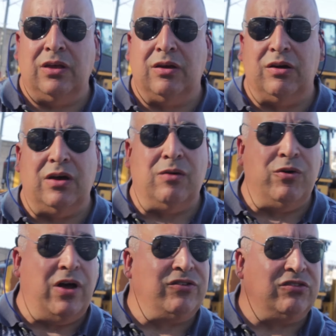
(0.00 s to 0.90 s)
Yeah,
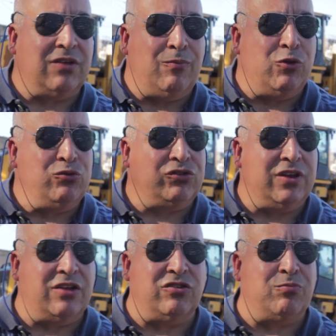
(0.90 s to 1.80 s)
we're not just some new
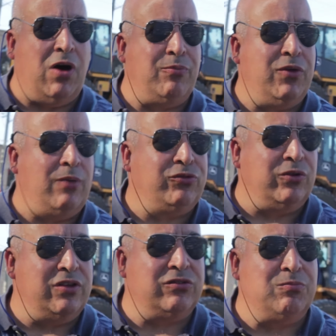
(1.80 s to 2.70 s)
city that just popped up, so
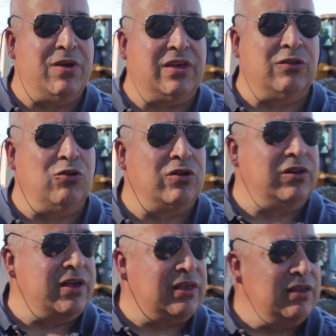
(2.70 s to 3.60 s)
let's make it look
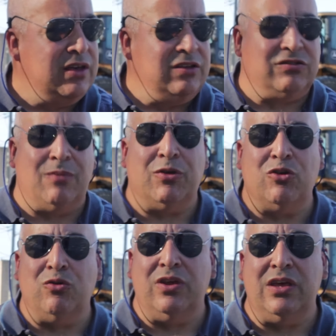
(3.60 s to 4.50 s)
like something
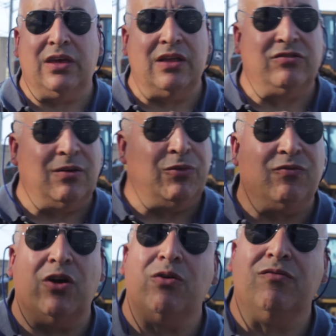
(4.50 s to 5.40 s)
unique and
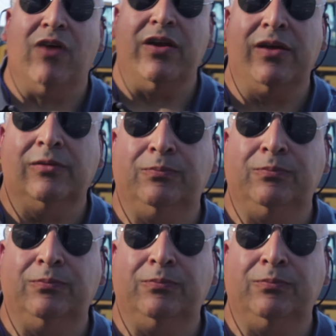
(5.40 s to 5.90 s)
something very inviting.